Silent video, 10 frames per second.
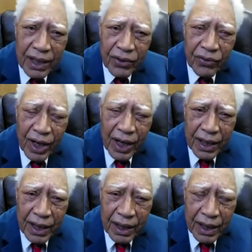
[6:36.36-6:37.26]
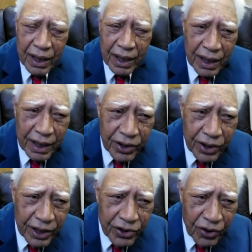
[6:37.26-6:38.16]
you let it,
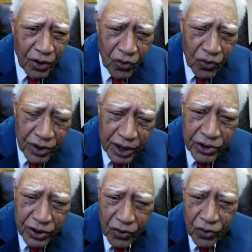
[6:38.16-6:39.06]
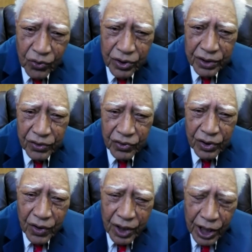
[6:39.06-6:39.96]
it's your it's your it,
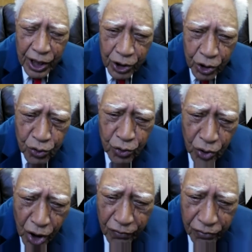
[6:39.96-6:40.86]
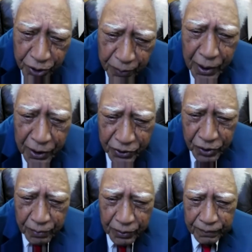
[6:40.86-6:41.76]
you are responsible